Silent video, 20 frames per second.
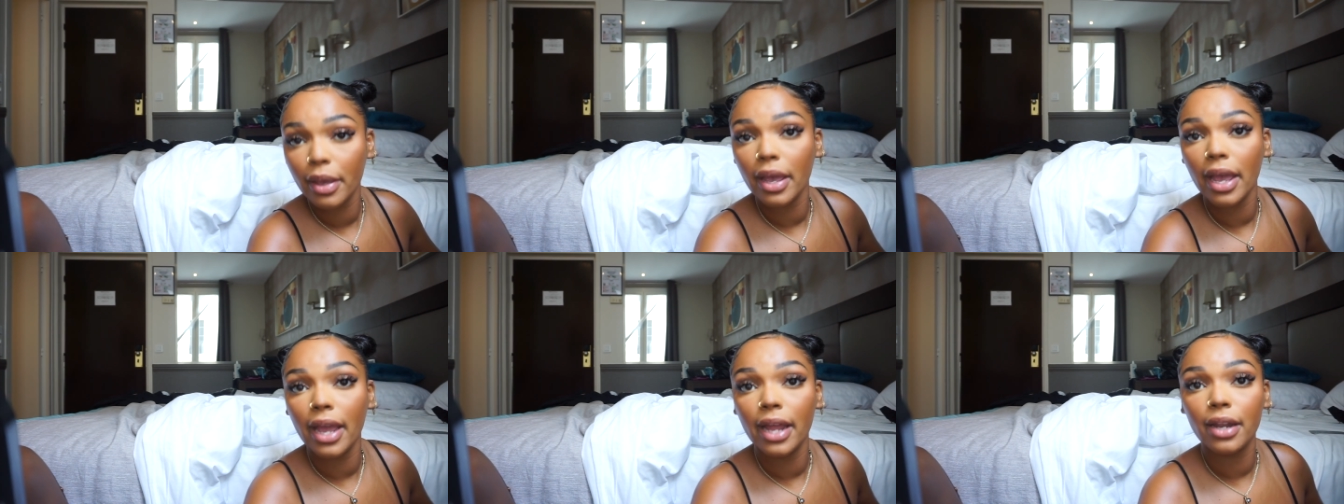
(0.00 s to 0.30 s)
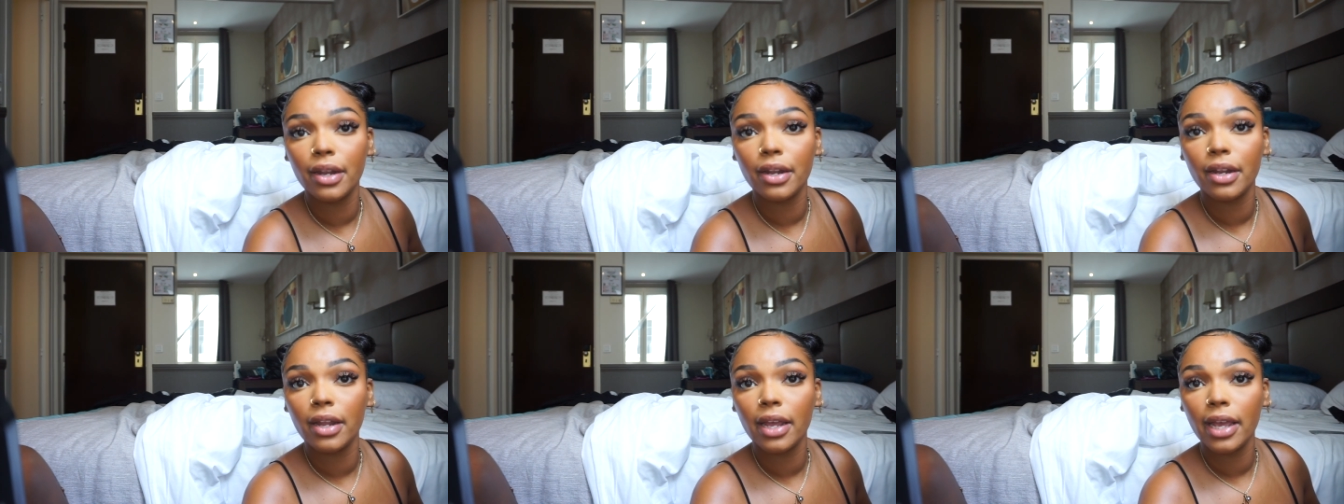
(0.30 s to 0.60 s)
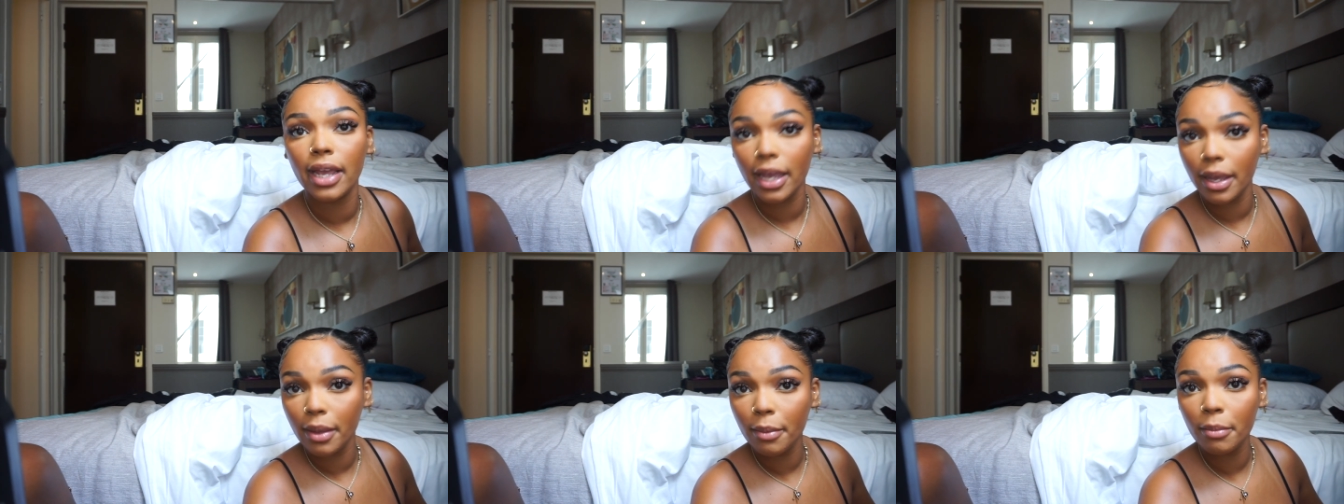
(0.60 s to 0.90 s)
and
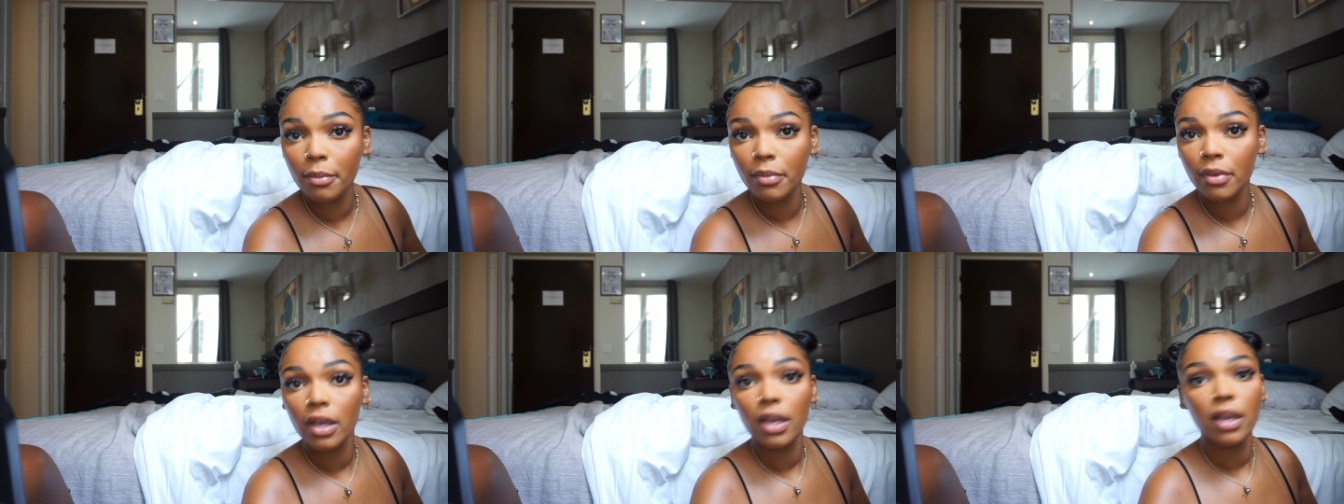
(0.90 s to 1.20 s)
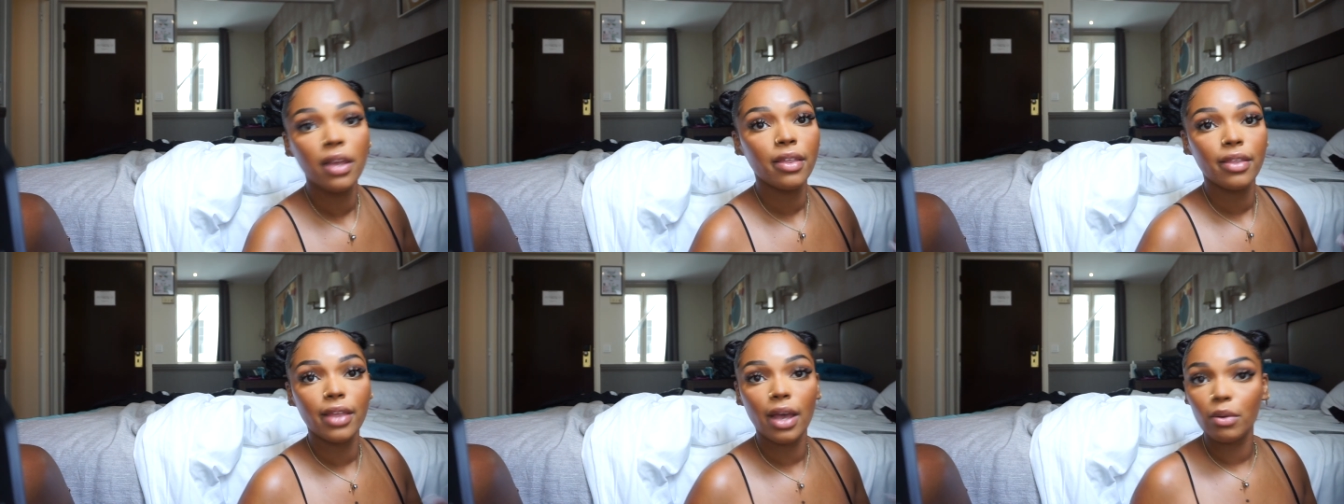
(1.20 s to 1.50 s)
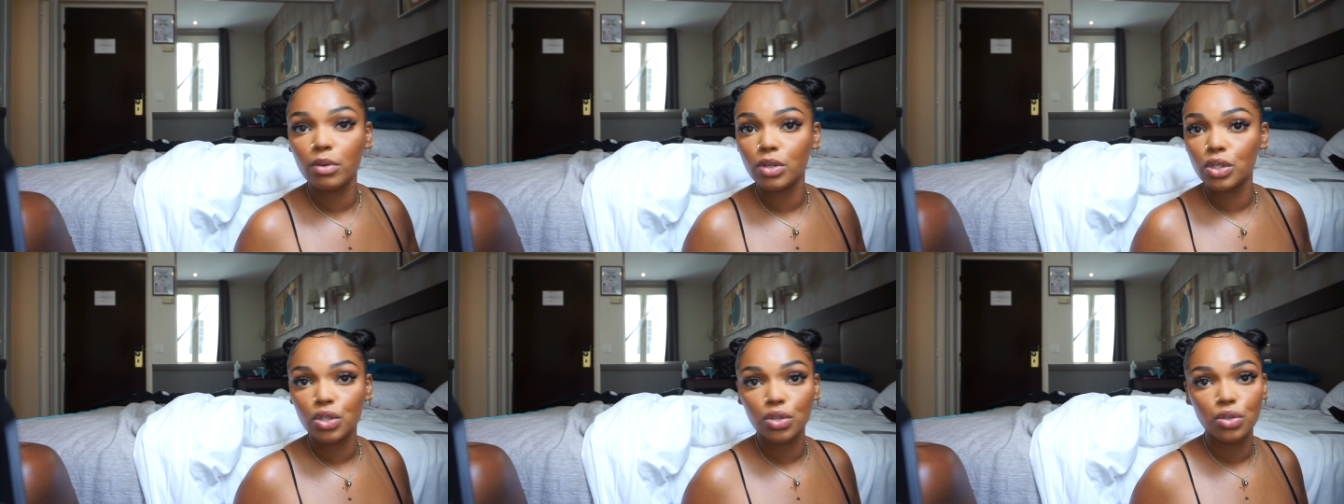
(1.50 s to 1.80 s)
him, that
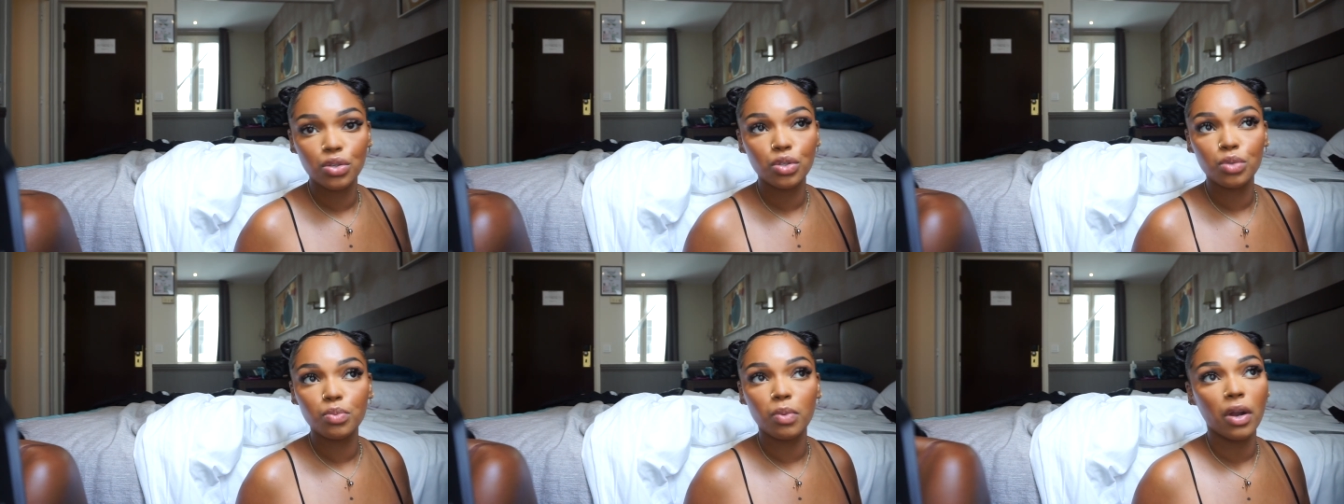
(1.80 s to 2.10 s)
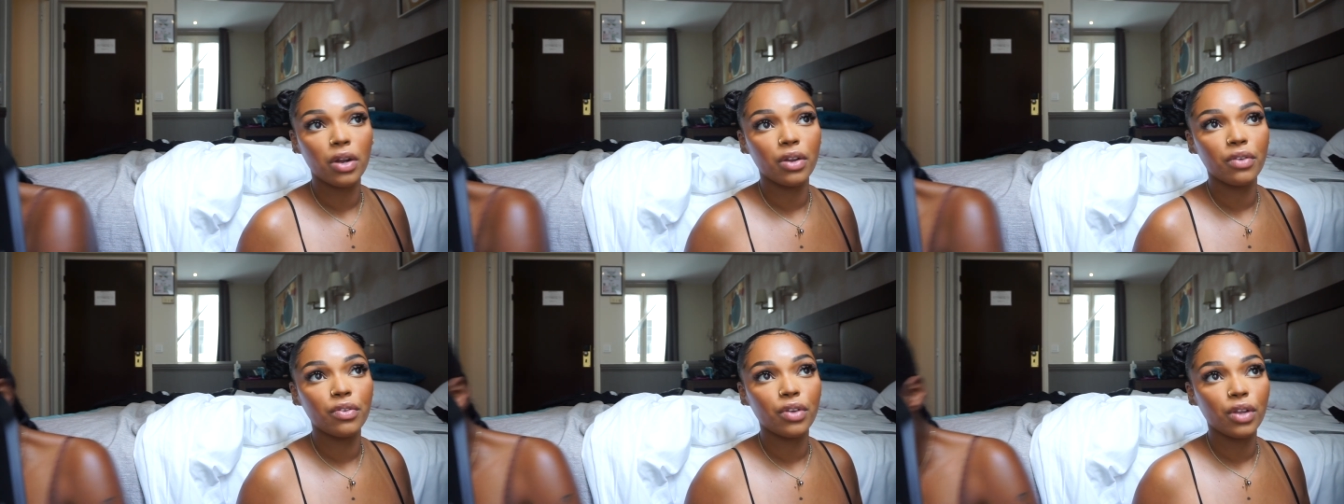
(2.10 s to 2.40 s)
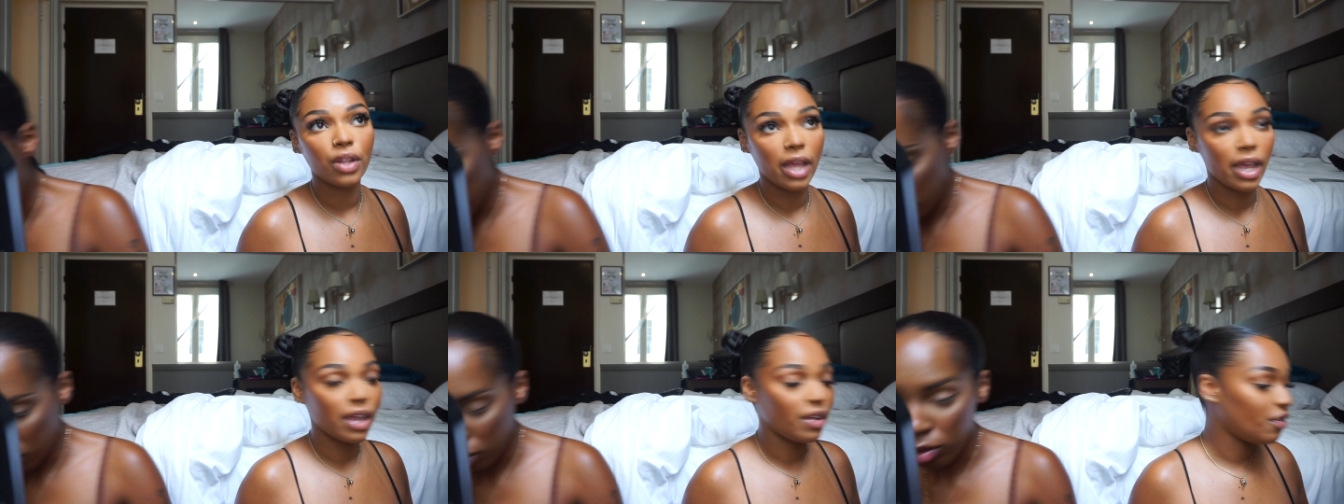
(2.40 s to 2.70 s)
was a huge part of your
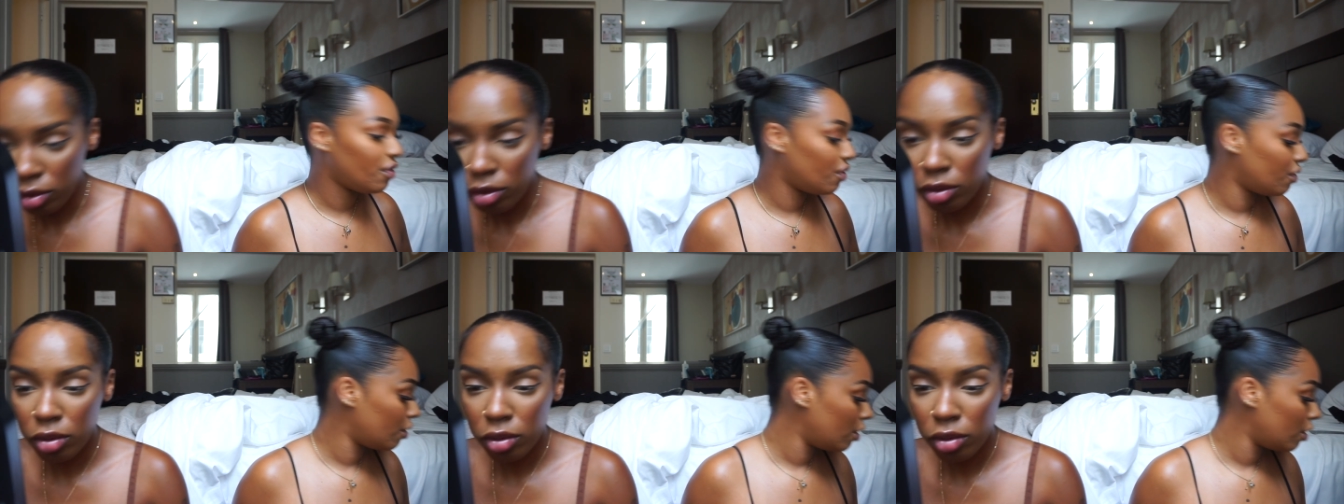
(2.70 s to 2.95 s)
life.